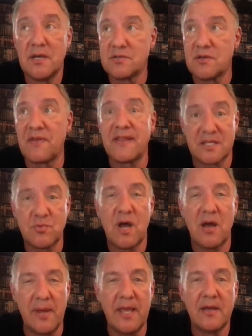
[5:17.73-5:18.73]
So I think that's
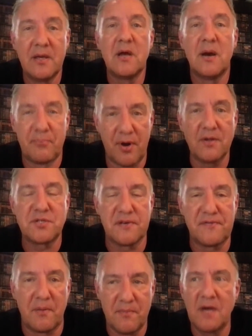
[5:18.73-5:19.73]
where we approach it
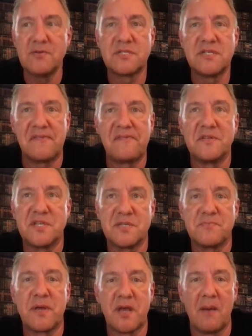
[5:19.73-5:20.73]
from. Those differences
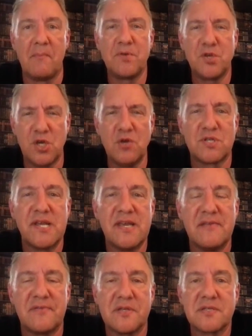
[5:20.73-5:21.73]
become huge
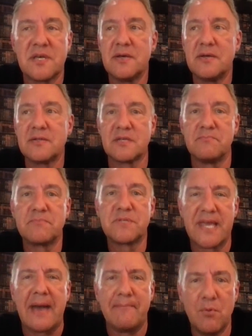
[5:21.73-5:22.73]
levers to
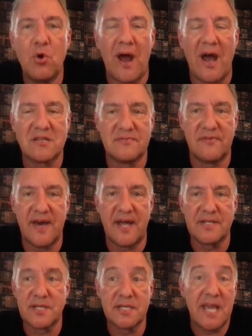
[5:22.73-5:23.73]
get more out of
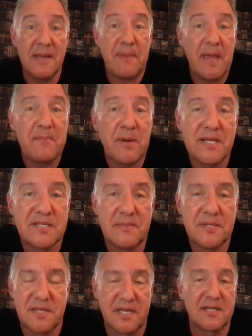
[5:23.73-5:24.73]
events and keep people
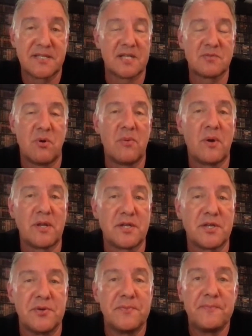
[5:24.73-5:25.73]
exhibiting, because that's what we want to do.